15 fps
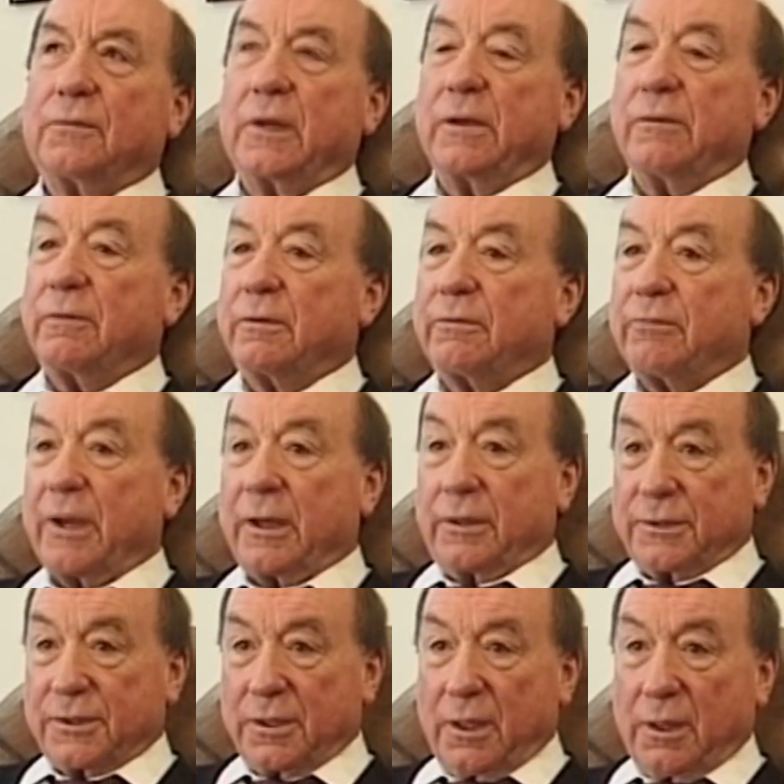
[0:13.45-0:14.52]
Evil of
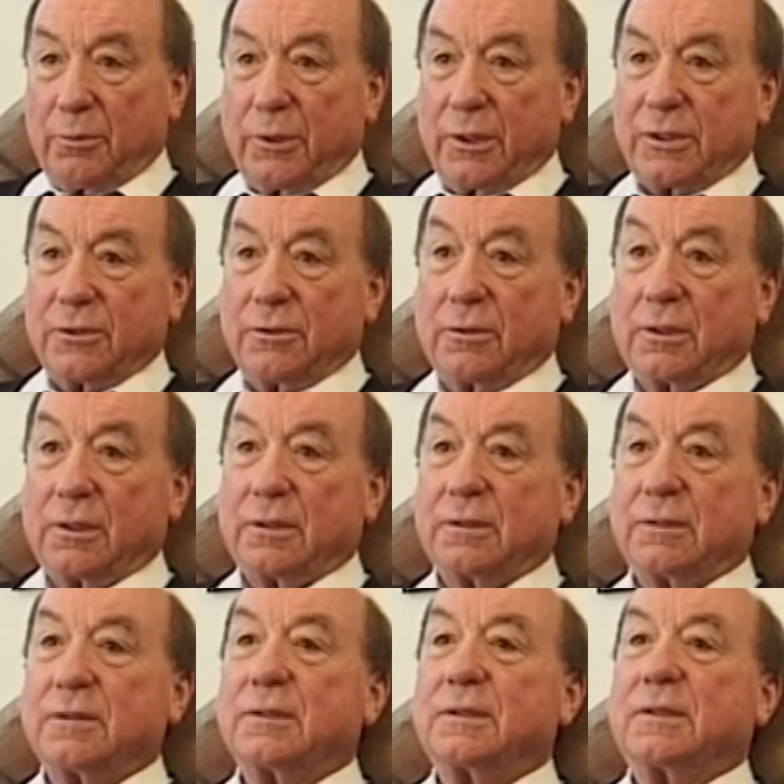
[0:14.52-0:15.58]
Frankenstein at Bray
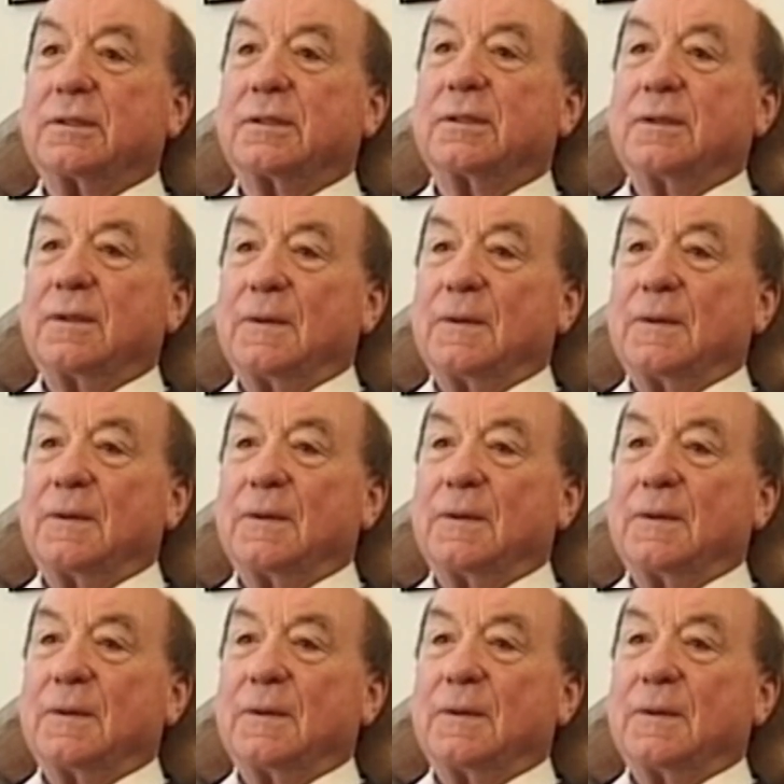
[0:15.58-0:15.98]
Studios.